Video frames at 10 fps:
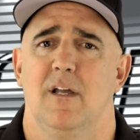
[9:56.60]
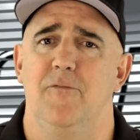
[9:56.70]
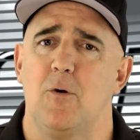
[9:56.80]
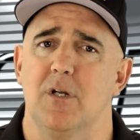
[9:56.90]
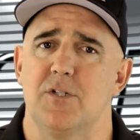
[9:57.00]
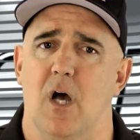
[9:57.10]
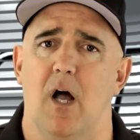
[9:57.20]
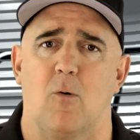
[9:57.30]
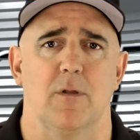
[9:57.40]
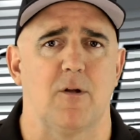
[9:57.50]
If you could
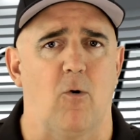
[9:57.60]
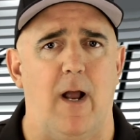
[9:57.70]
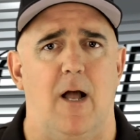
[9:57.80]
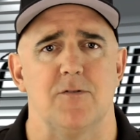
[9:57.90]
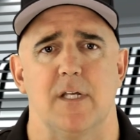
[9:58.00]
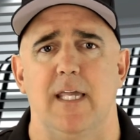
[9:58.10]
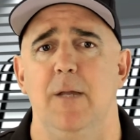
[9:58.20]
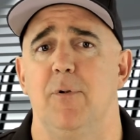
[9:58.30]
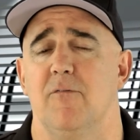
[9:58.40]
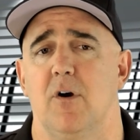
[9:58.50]
talk with crowds and
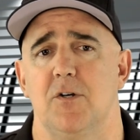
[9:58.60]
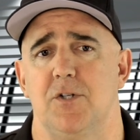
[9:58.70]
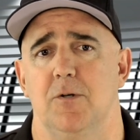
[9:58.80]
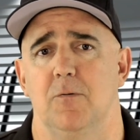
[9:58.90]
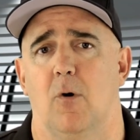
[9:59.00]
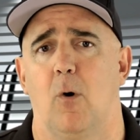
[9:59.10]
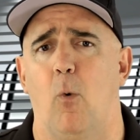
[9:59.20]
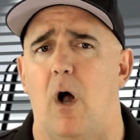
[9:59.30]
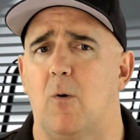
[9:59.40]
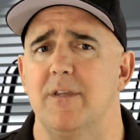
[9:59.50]
keep your virtue, or
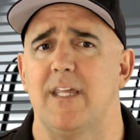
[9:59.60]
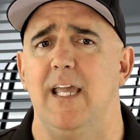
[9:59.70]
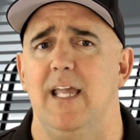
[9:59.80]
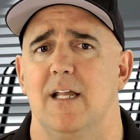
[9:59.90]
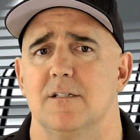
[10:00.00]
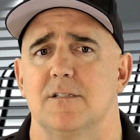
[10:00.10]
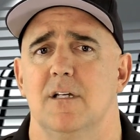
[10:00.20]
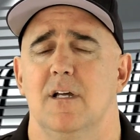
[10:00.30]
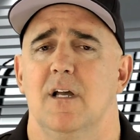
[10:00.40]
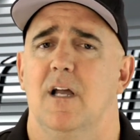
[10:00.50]
walk with kings
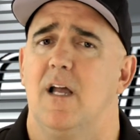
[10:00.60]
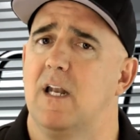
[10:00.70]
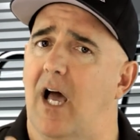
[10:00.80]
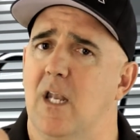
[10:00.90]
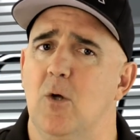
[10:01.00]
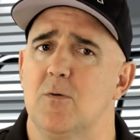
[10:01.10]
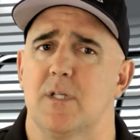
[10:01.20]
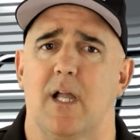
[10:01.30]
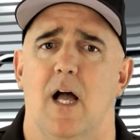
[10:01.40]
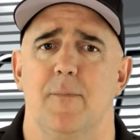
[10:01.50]
and not lose
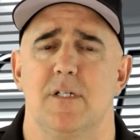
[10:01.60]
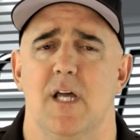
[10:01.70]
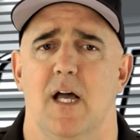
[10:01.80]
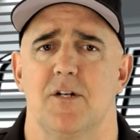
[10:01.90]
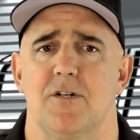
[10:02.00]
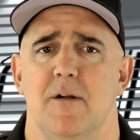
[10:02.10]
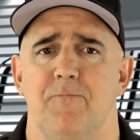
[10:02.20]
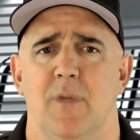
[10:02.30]
the common touch.